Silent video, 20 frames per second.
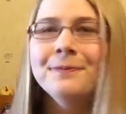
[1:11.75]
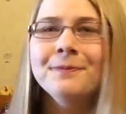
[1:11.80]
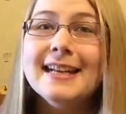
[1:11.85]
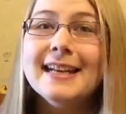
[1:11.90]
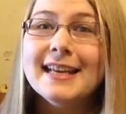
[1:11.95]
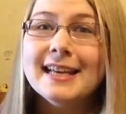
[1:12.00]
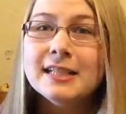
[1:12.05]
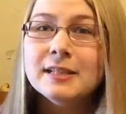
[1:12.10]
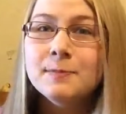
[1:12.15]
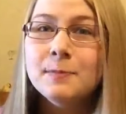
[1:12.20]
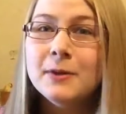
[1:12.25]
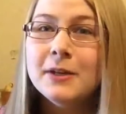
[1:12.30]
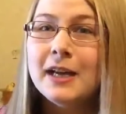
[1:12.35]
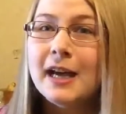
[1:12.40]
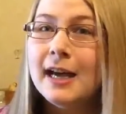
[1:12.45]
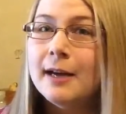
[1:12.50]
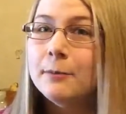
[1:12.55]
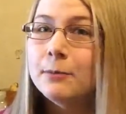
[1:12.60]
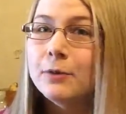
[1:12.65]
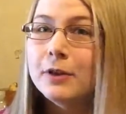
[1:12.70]
Next book
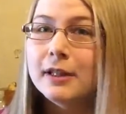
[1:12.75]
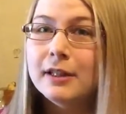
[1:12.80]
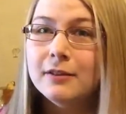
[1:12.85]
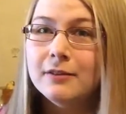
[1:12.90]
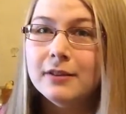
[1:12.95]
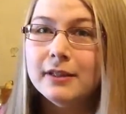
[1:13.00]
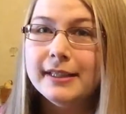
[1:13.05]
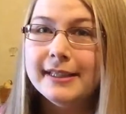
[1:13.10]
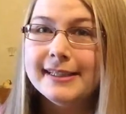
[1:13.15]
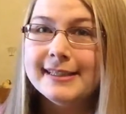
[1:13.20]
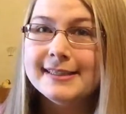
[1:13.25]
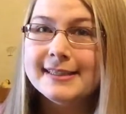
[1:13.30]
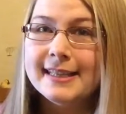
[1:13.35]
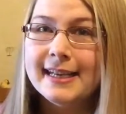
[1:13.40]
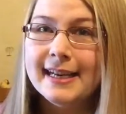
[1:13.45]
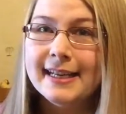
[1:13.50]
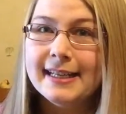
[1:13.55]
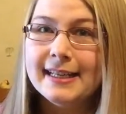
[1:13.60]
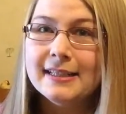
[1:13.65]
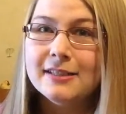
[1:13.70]
I'm really, really
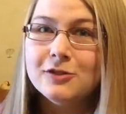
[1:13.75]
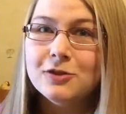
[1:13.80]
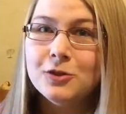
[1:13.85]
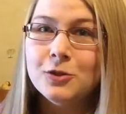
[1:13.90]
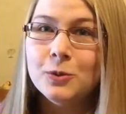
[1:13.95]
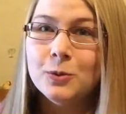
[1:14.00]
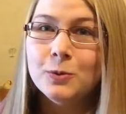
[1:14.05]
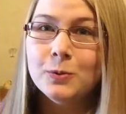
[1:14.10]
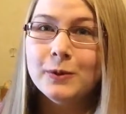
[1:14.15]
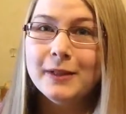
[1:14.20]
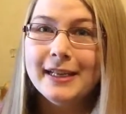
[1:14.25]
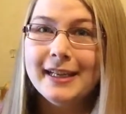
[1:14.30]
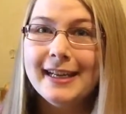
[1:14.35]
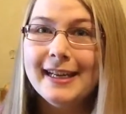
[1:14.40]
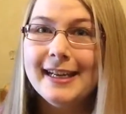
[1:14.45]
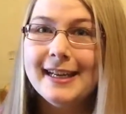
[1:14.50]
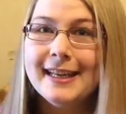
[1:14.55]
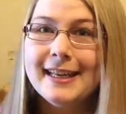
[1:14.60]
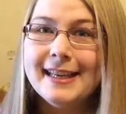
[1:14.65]
excited to read